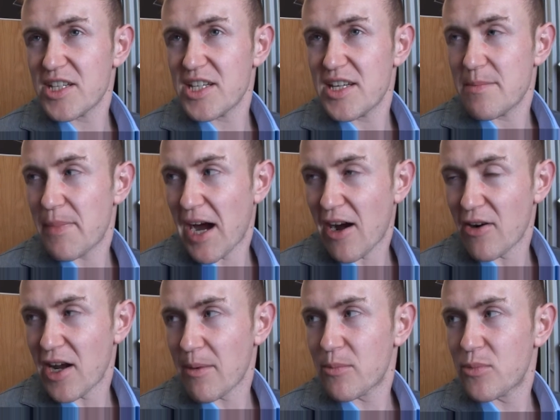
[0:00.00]
the
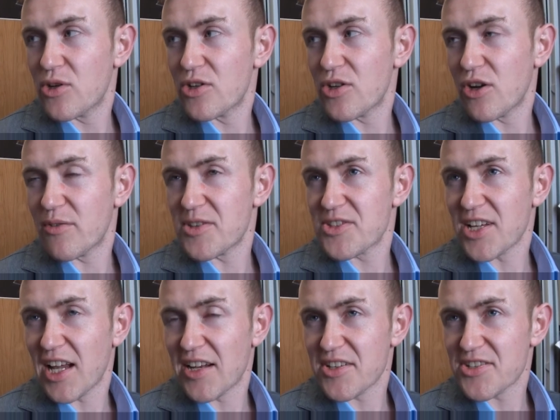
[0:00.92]
power output of
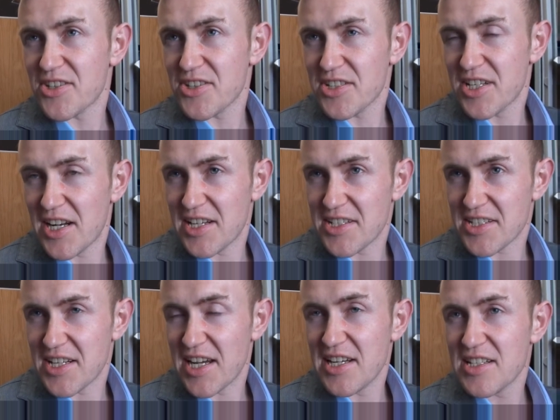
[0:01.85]
Enceladus at steady
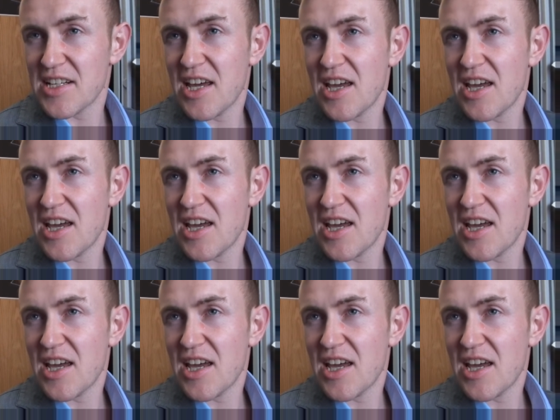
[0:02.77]
state